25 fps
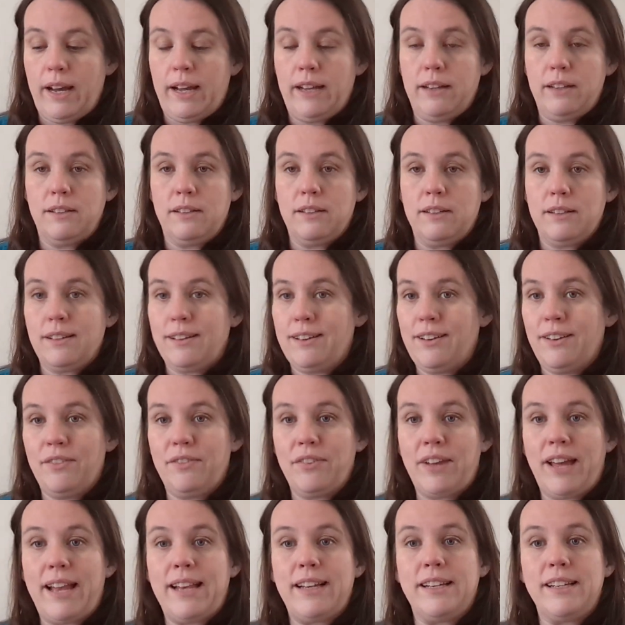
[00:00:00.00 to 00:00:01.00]
and
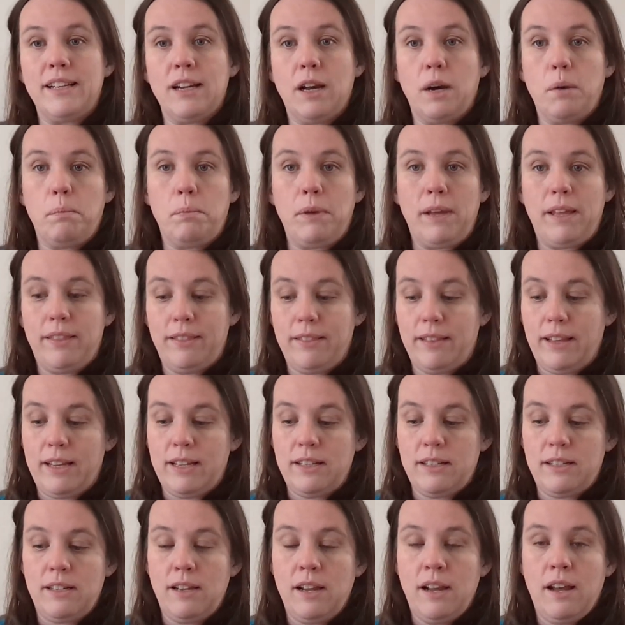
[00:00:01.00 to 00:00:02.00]
have ended up in
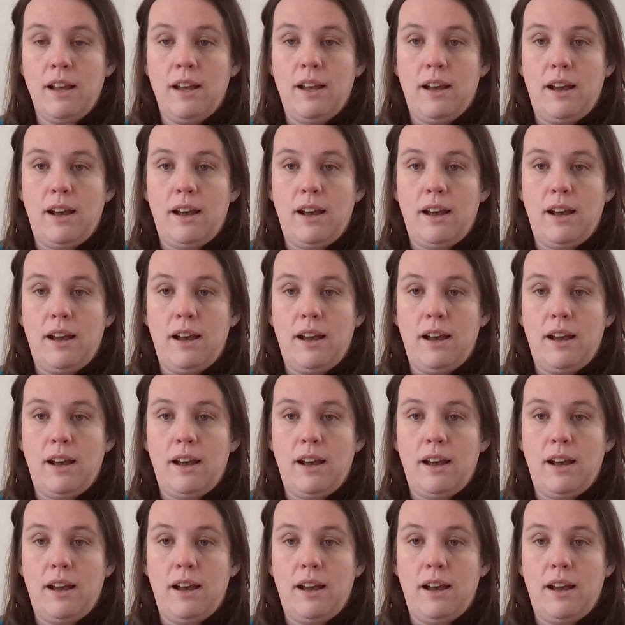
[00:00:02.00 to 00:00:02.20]
this.